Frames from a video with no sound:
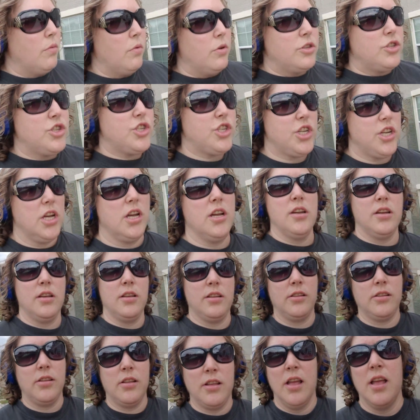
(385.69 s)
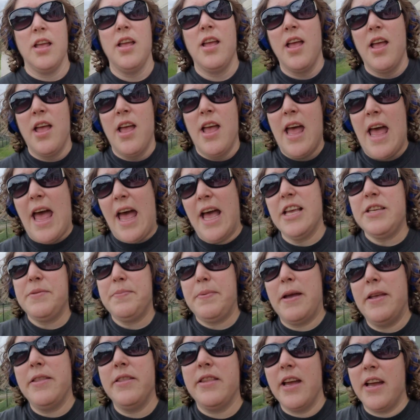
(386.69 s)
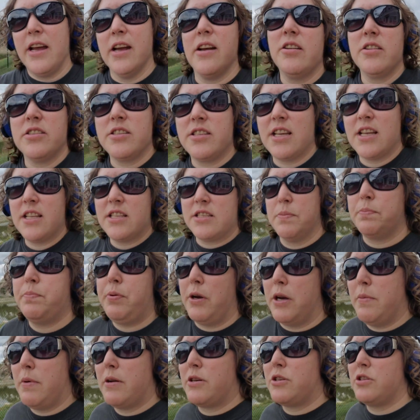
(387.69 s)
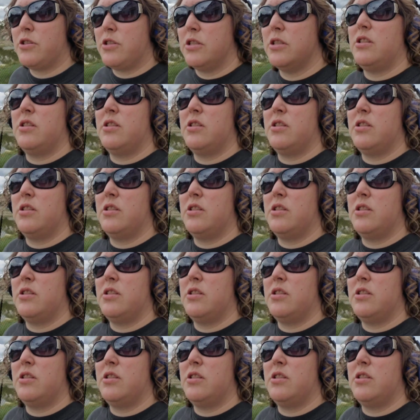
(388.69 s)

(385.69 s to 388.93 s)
which has been there since pretty much